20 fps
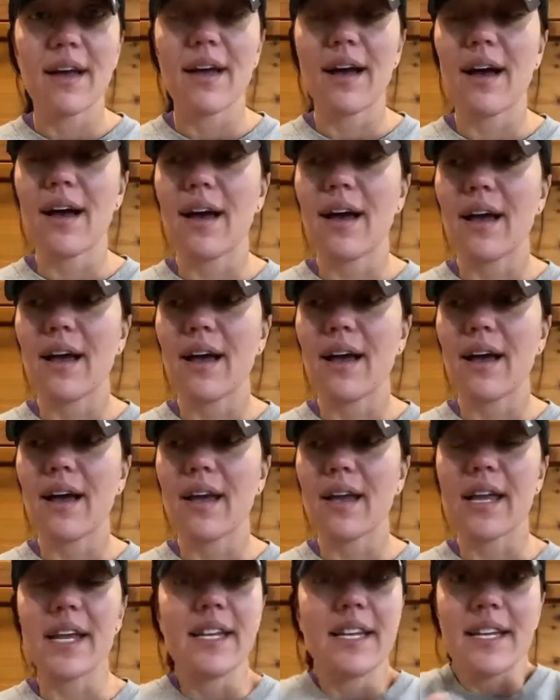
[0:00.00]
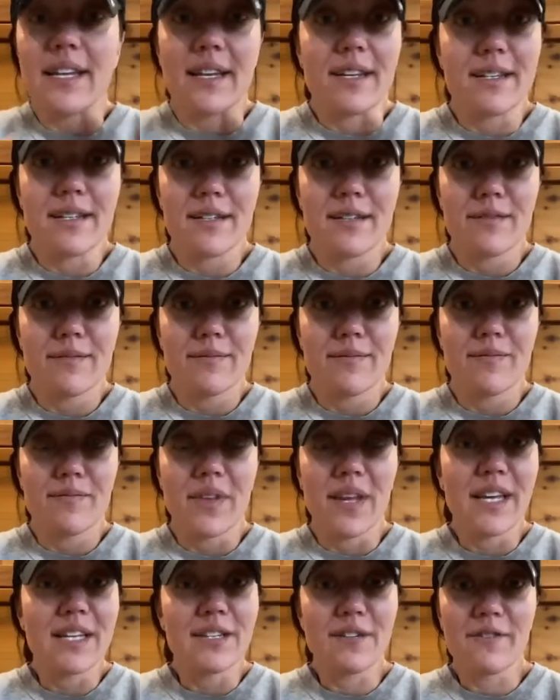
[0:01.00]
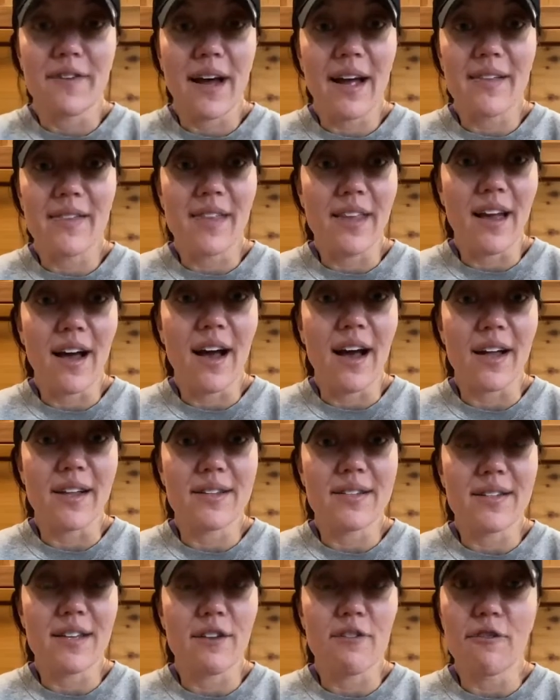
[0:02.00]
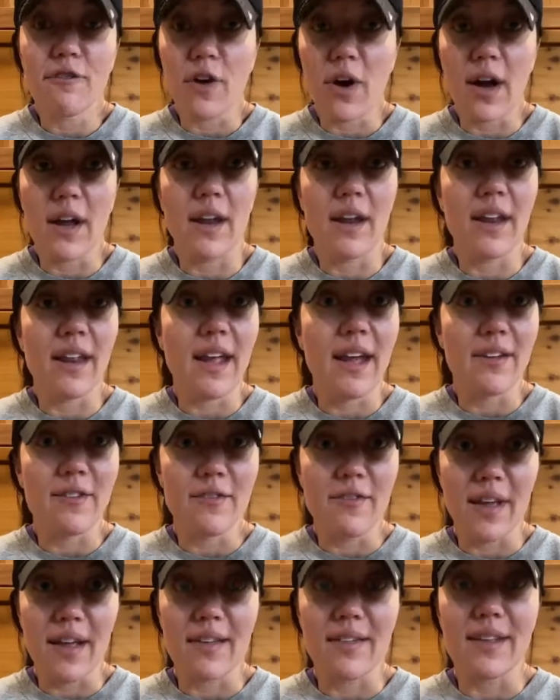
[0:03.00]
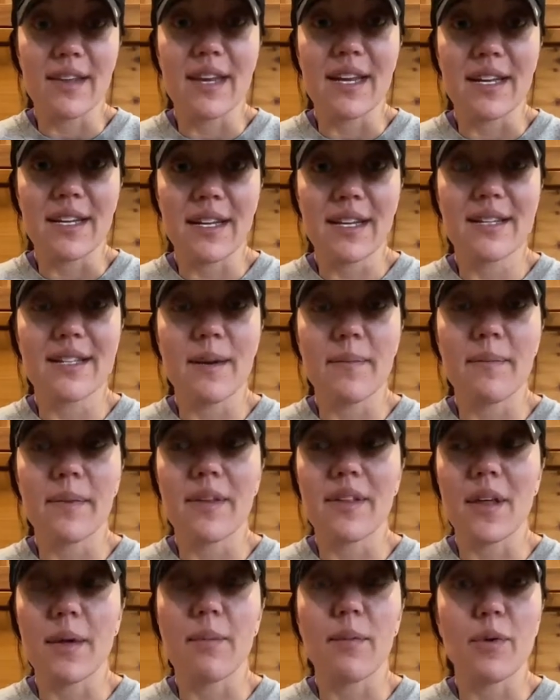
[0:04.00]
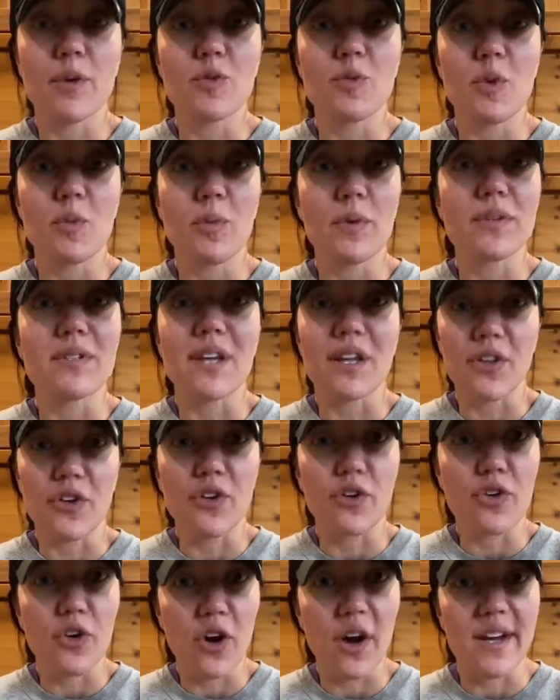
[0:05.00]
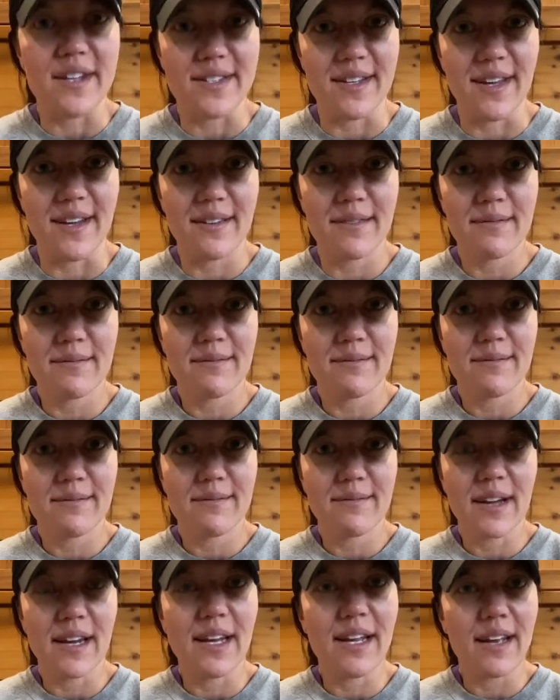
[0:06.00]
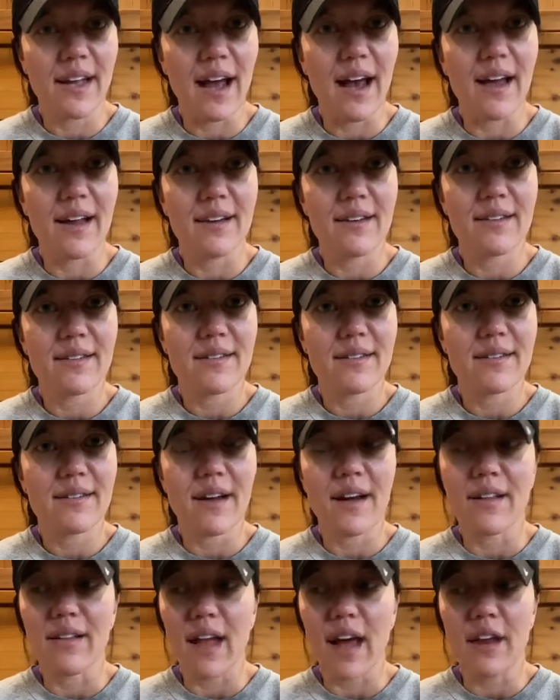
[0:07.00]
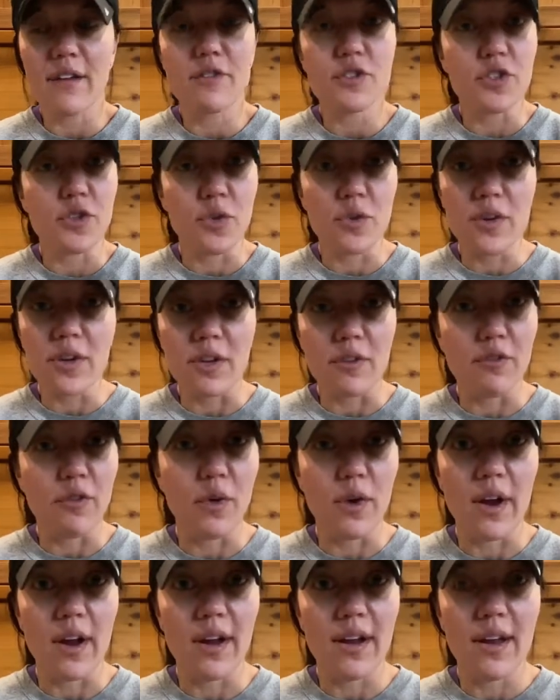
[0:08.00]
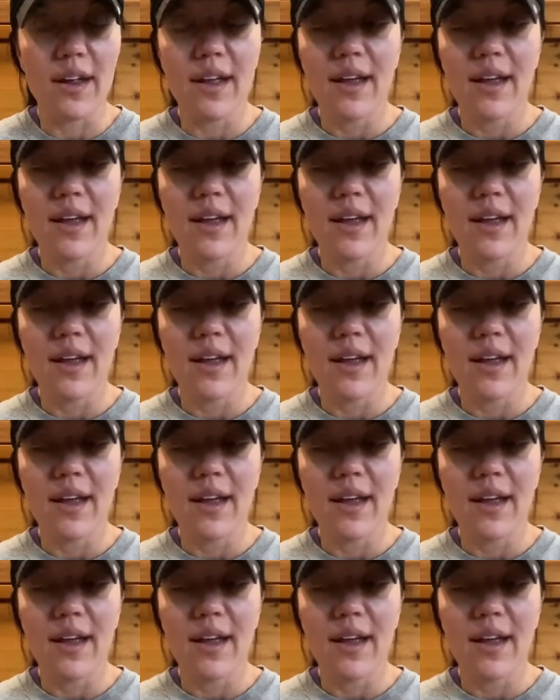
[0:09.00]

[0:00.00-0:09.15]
Uh, he didn't. He defied the odds. He fought and he had faith and he did something that most people said, you're crazy. And he got a lot of scrutiny for it.